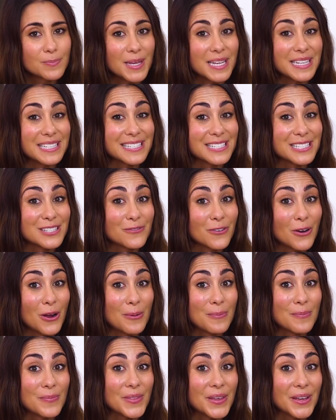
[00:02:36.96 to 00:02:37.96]
pieces
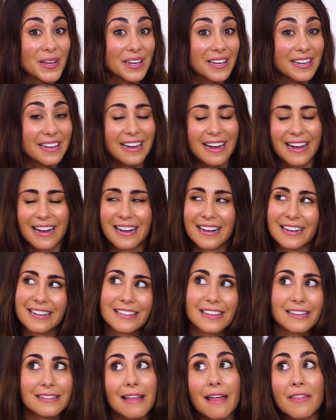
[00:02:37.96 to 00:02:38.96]
from the, uh,
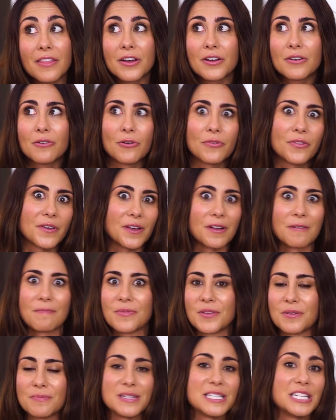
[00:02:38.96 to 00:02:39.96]
the leather or the,
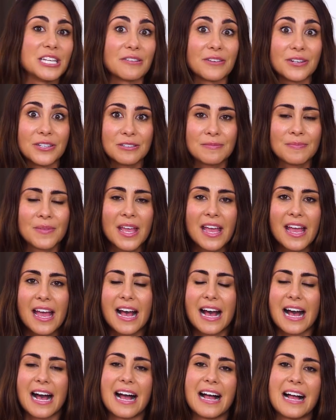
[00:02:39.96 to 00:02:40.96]
the material.
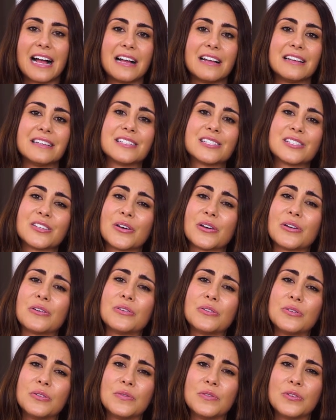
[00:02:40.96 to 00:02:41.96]
Uh, so
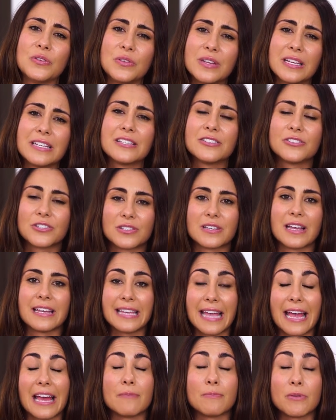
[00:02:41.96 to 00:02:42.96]
you, you need to just,
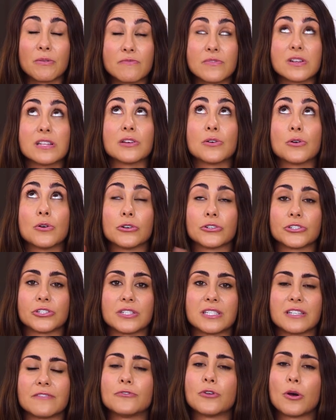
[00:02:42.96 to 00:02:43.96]
again, be really
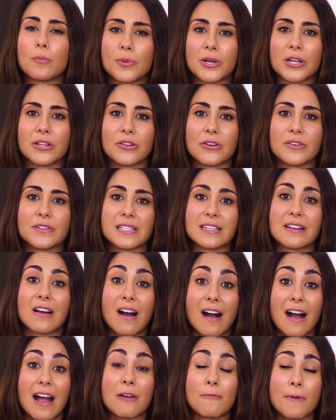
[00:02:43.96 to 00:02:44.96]
cautious of not putting those in
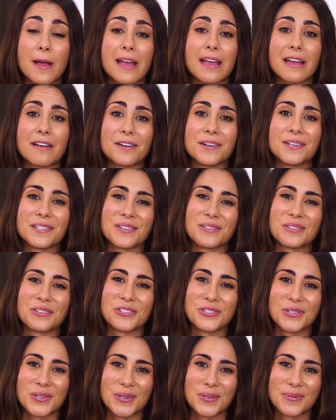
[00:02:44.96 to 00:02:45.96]
high wear areas on the
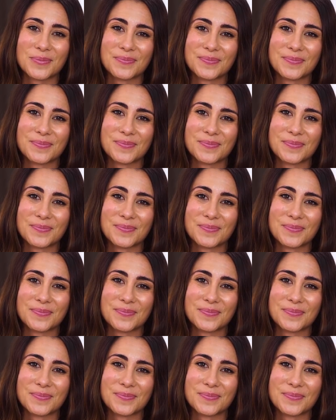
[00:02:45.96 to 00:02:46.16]
shoe.